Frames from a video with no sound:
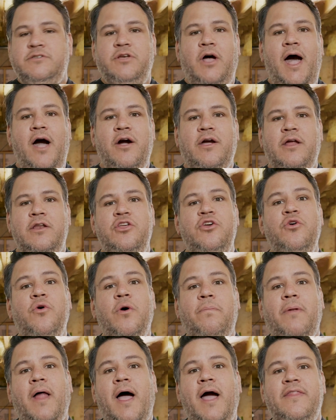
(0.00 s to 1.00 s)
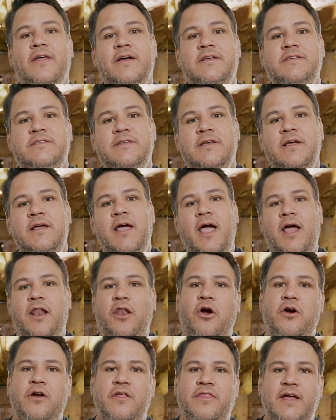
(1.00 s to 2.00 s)
So how can you apply this and
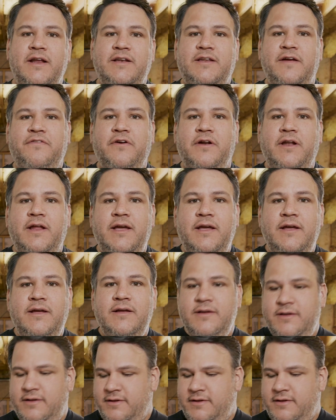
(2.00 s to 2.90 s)
learn to think differently?